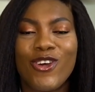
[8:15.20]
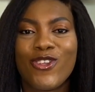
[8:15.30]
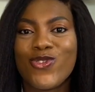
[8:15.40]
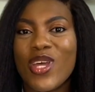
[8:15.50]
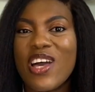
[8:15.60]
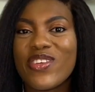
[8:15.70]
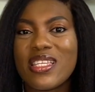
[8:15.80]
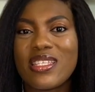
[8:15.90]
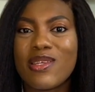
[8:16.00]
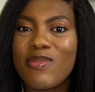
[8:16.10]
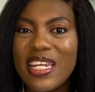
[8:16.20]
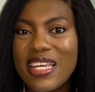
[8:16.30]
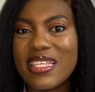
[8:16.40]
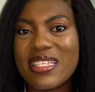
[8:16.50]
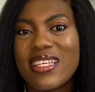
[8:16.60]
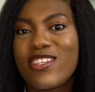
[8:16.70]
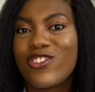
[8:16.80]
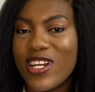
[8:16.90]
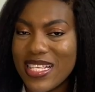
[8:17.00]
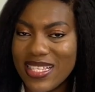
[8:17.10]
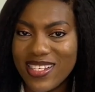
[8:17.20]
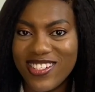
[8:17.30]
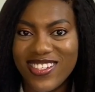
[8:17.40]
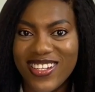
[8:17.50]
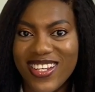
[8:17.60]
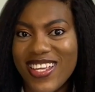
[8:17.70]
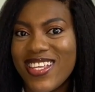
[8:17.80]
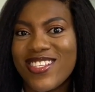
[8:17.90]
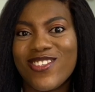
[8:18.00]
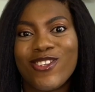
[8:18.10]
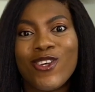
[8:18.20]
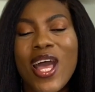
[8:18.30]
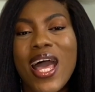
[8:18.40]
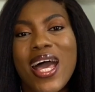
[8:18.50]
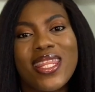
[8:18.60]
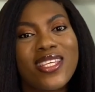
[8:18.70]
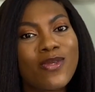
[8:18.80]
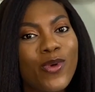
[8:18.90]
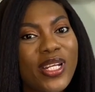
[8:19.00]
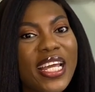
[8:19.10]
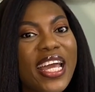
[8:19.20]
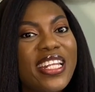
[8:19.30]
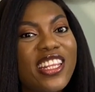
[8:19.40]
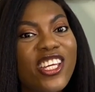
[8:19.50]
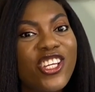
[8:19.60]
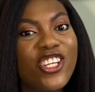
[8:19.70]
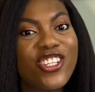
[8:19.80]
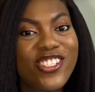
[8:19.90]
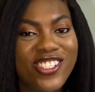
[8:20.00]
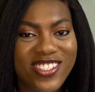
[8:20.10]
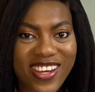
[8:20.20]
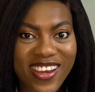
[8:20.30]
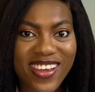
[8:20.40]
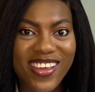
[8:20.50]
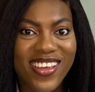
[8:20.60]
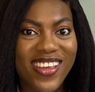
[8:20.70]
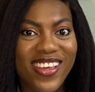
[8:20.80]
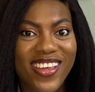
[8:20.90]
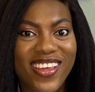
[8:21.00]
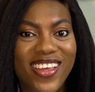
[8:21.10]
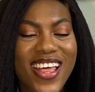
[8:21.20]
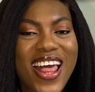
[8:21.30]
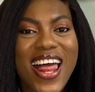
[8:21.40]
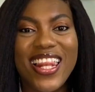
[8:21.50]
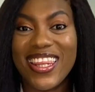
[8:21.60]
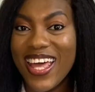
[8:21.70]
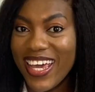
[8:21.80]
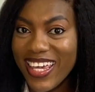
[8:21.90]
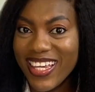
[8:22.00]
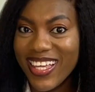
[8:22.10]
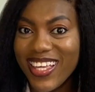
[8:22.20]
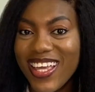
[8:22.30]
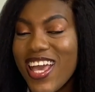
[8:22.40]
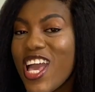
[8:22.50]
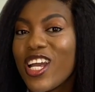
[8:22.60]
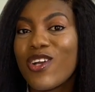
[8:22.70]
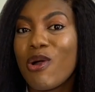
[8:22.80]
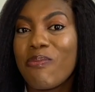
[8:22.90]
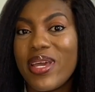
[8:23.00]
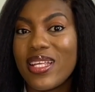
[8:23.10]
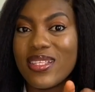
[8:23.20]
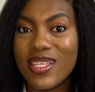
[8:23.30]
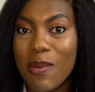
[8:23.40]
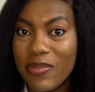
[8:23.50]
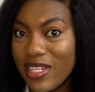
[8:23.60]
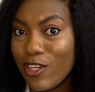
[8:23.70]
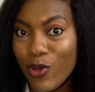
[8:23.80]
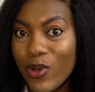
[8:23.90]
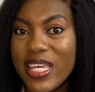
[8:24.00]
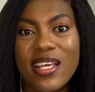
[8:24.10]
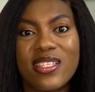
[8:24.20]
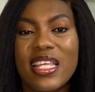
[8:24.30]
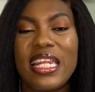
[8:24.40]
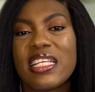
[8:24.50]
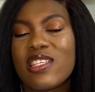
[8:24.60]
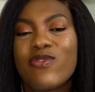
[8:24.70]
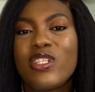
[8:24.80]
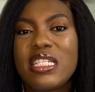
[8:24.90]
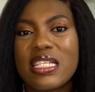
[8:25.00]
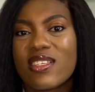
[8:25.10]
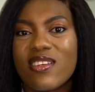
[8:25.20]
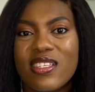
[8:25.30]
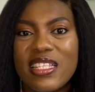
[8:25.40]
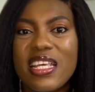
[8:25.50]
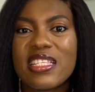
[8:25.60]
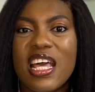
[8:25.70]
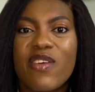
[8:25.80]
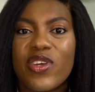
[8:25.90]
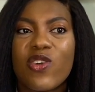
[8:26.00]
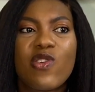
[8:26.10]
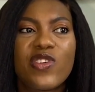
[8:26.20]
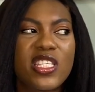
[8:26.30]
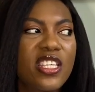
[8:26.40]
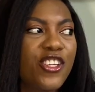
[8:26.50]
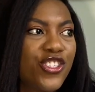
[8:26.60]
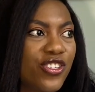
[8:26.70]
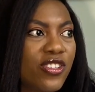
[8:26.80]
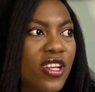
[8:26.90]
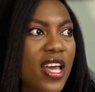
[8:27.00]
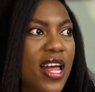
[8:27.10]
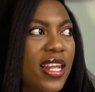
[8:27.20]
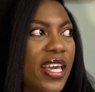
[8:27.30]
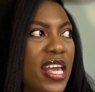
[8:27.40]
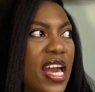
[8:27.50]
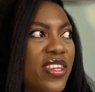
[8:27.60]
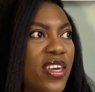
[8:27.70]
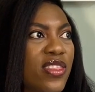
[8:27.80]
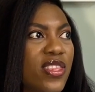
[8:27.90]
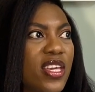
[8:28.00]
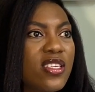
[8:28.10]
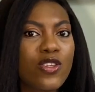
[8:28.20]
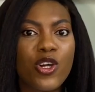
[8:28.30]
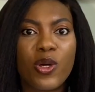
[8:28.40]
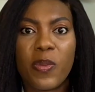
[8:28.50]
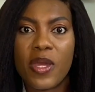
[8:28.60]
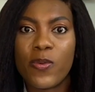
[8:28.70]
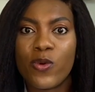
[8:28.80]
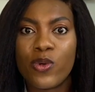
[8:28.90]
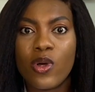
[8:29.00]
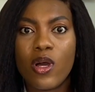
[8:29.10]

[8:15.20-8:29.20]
to have a seamless transition. So at this point, kindly share, like, comment below. Yes, let's even discuss, let's have a conversation. Like, are there things other people